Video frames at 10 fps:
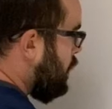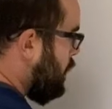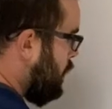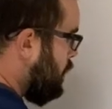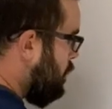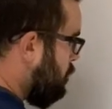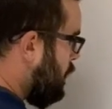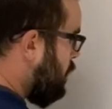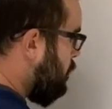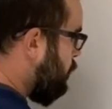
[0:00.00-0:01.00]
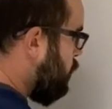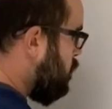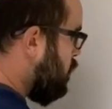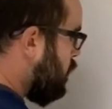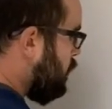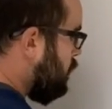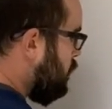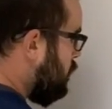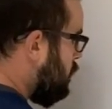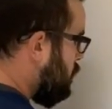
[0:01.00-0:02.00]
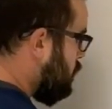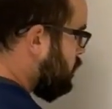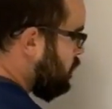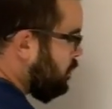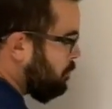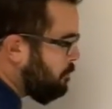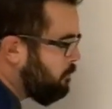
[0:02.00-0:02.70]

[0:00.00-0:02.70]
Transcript: And then we have 4, 2.